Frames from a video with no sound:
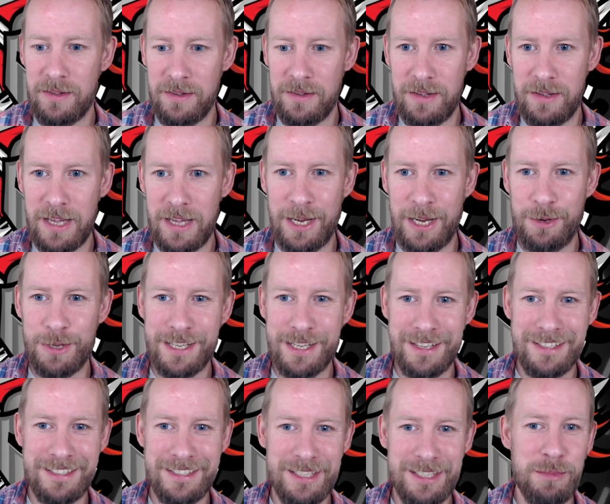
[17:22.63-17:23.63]
Anyway,
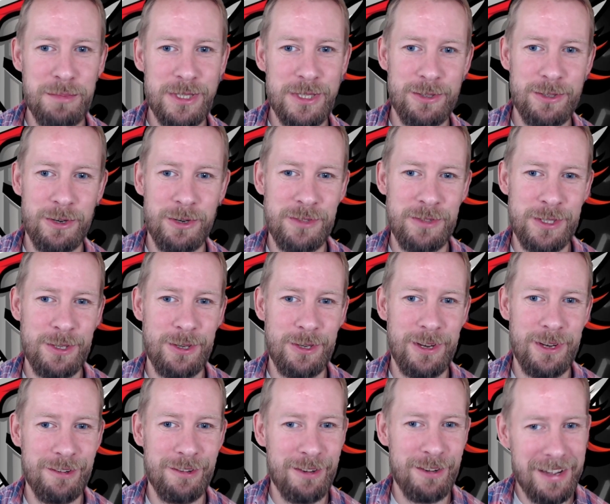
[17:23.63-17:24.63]
guys, I've been talking for too
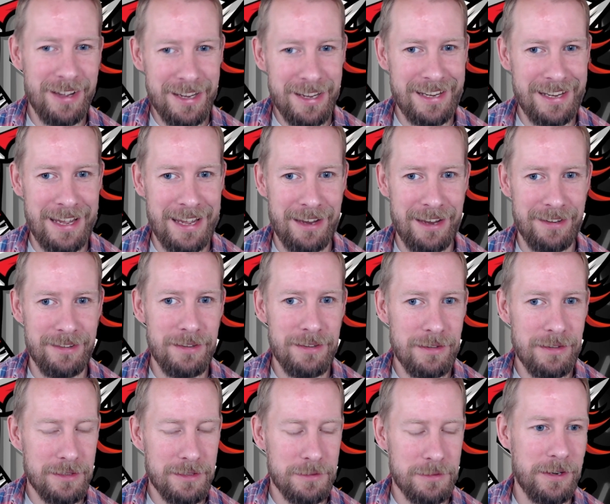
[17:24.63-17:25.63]
long again,
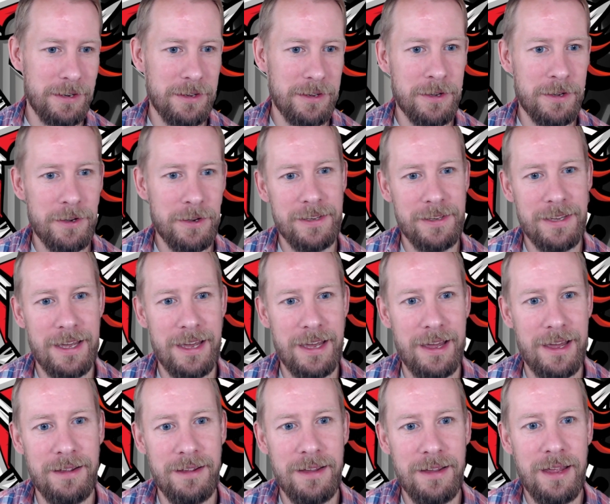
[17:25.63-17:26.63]
so I'm going to cut it there.